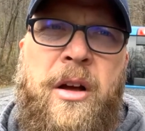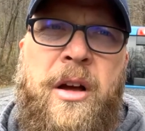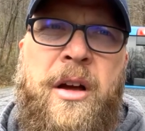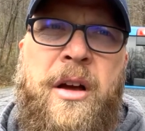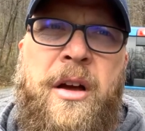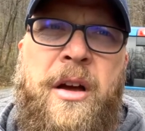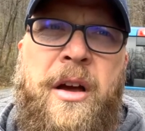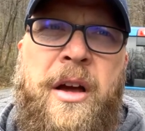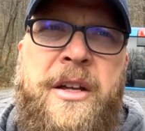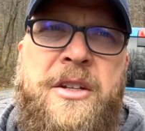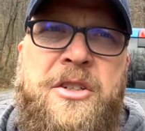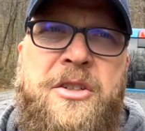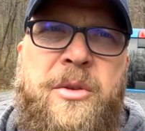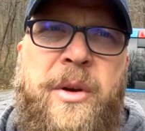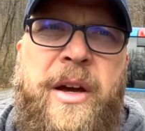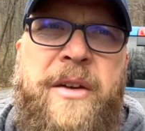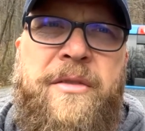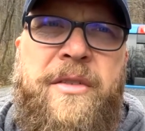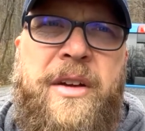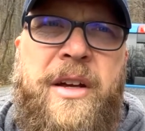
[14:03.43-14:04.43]
I do
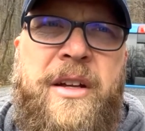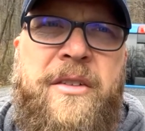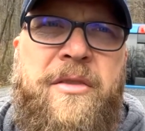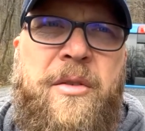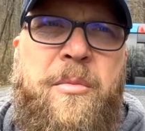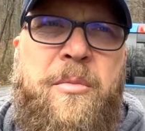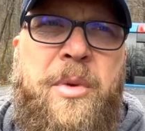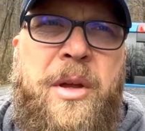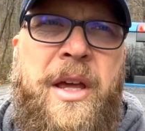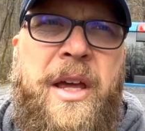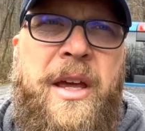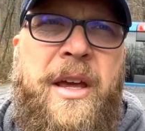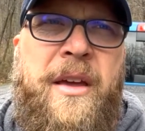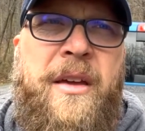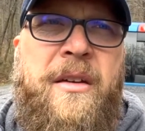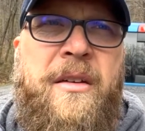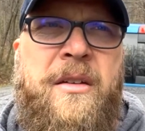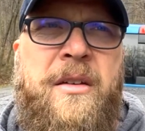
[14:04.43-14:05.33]
have kind of a big